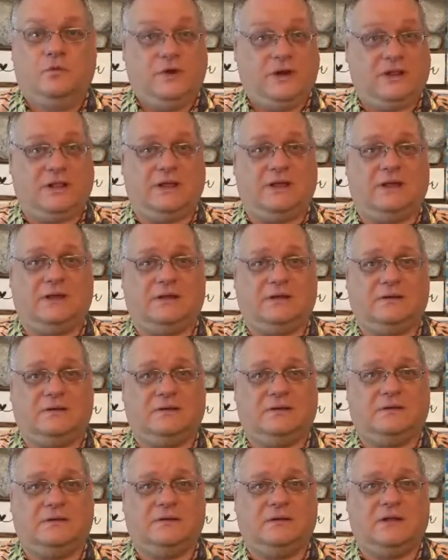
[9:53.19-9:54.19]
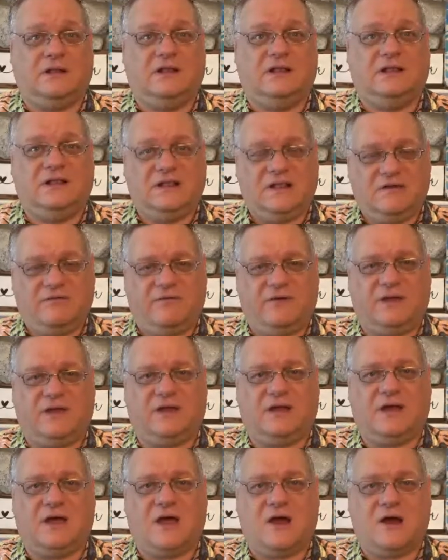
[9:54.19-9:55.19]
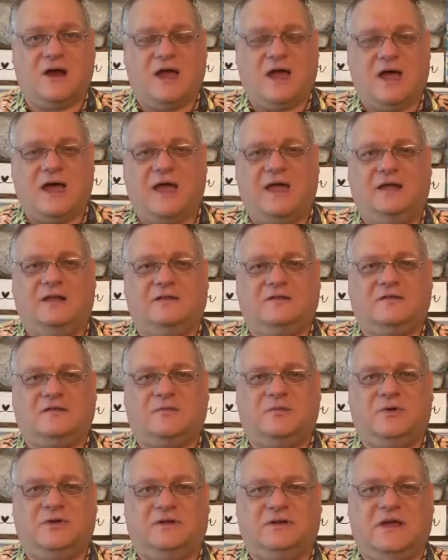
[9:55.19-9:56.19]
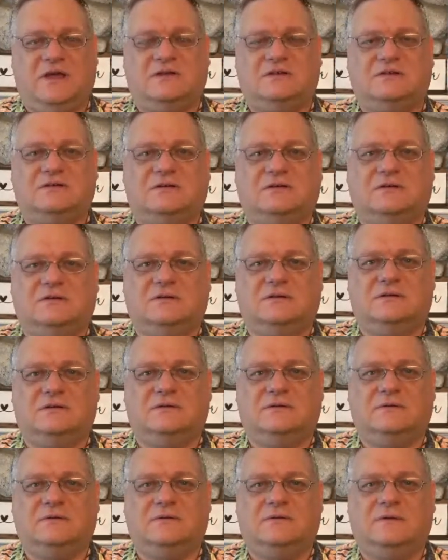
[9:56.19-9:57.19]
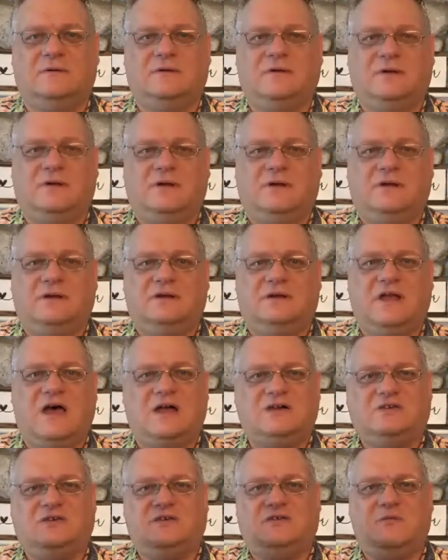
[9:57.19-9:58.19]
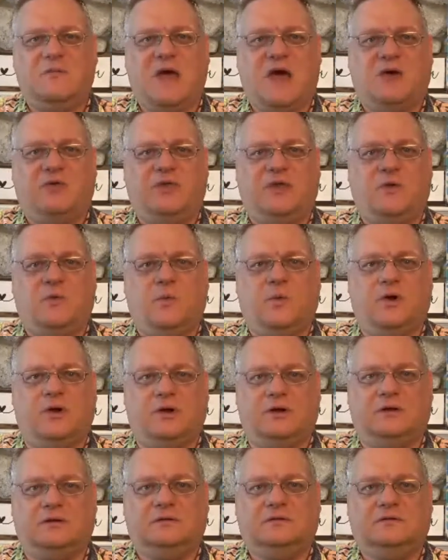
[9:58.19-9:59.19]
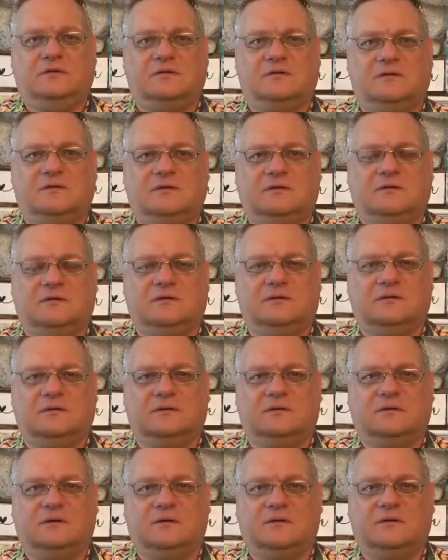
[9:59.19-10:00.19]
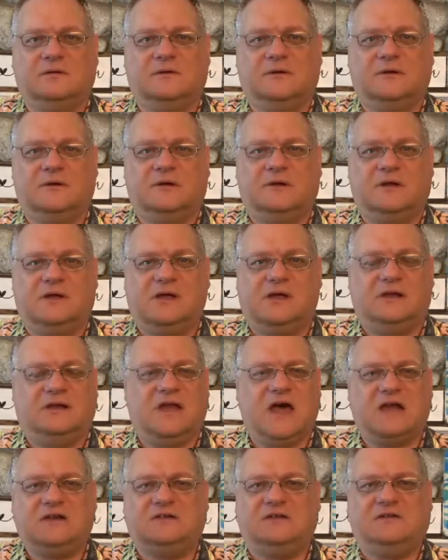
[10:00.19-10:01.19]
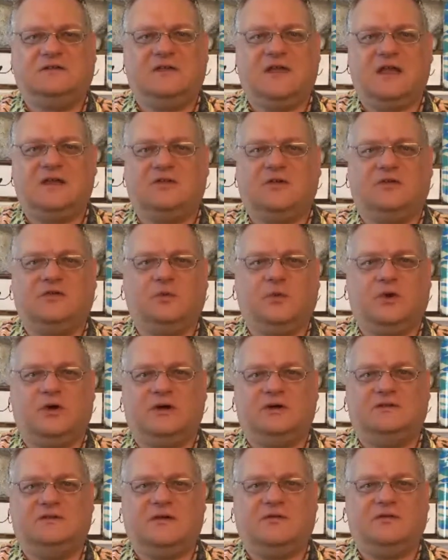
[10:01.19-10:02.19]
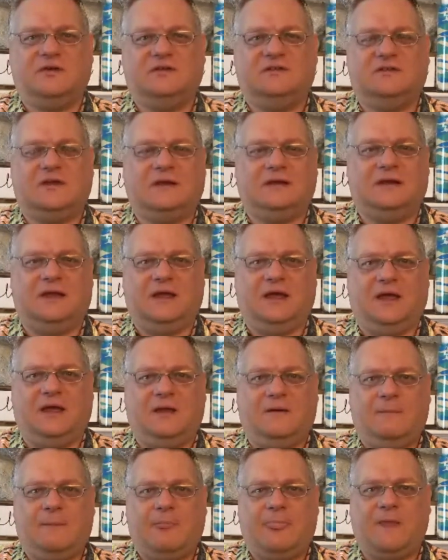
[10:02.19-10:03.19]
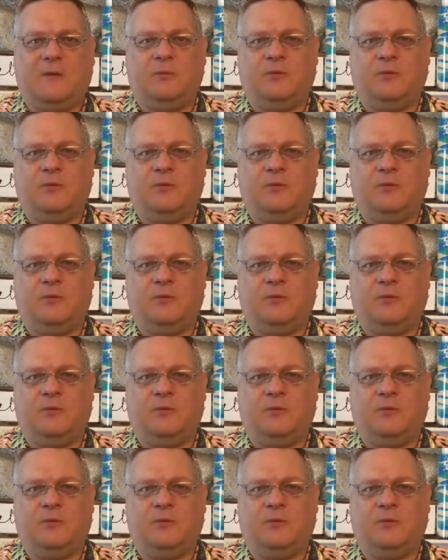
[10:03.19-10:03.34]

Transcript: Really living our highest potential. not just mouthing words, not just saying those words every Sunday,